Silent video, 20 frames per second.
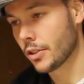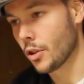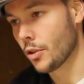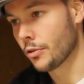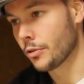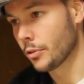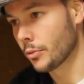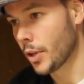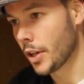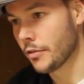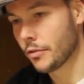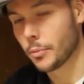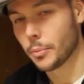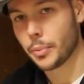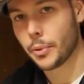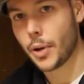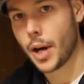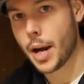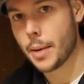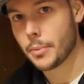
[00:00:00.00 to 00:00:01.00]
Go right from
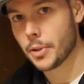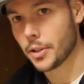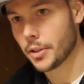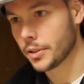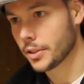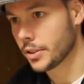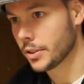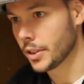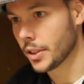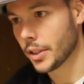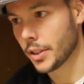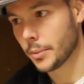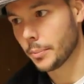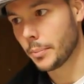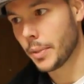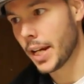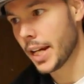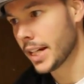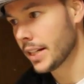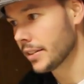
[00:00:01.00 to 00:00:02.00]
primer to
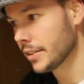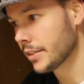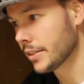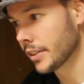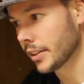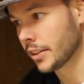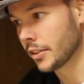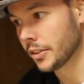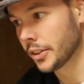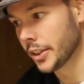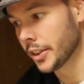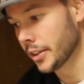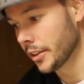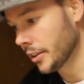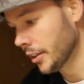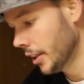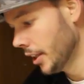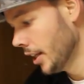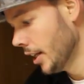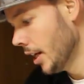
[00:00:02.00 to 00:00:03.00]
paint to
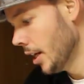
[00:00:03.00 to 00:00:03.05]
clear,